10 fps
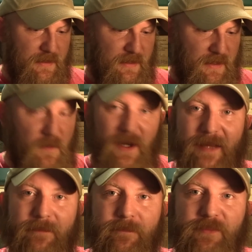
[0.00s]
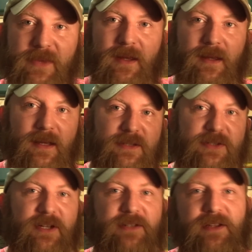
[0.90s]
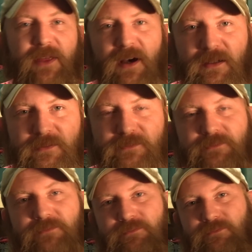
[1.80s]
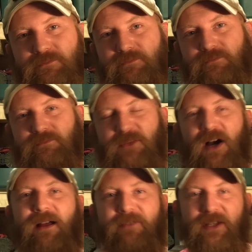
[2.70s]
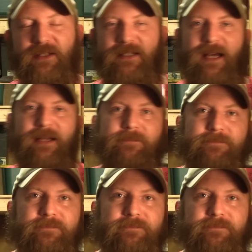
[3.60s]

anyway, it's just a thought. Y'all have a good day.